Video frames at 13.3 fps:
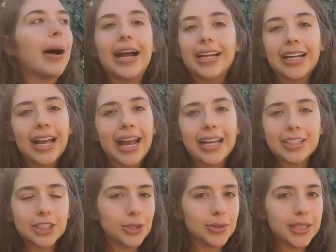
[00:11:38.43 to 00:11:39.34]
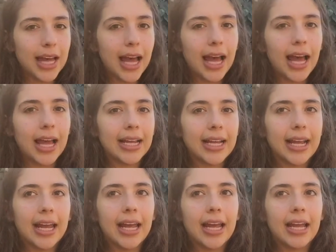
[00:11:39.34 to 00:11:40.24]
I can't do that. I
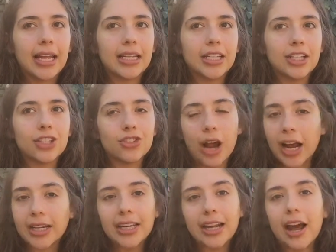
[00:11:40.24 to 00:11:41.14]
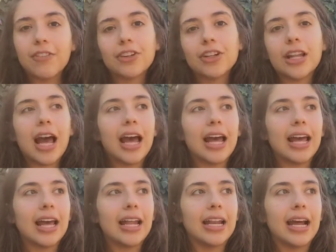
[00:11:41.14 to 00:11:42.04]
get distracted after that,
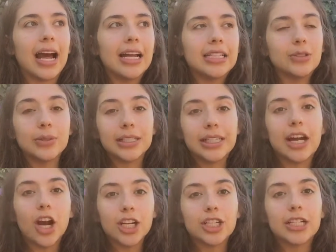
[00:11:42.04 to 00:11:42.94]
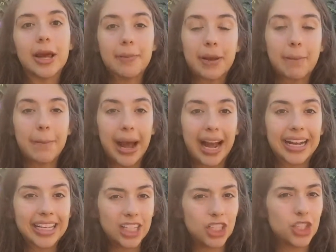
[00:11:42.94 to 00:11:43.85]
and it's really hard to get me
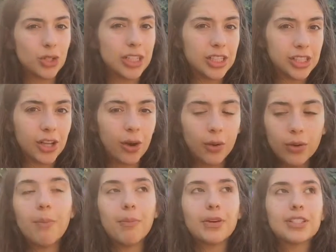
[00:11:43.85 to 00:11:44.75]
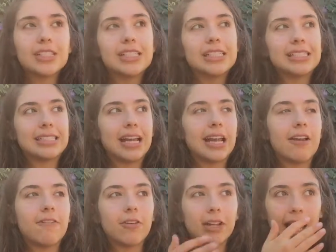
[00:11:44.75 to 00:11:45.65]
back into the zone. I'll personally
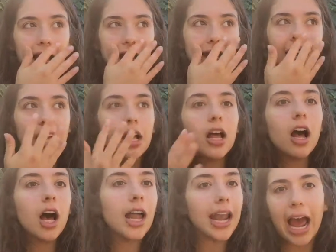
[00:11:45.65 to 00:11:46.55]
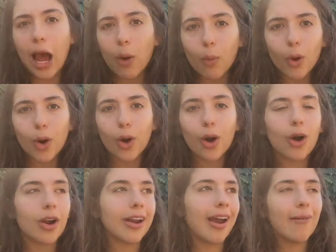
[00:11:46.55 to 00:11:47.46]
study for like an hour
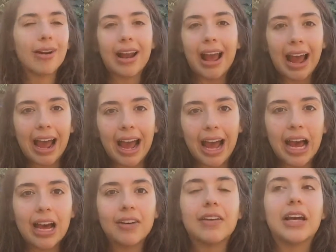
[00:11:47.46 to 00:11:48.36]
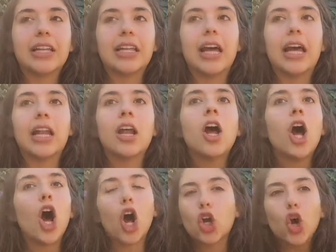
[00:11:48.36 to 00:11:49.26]
or an hour and a half, and then
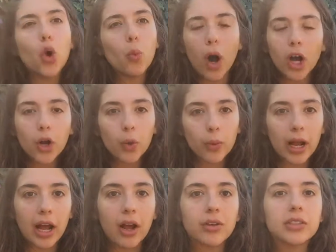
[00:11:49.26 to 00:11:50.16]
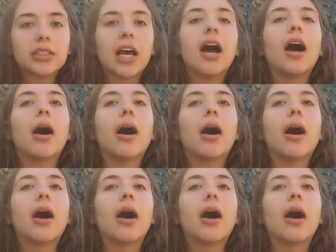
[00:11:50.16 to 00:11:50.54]
I'll go walk around.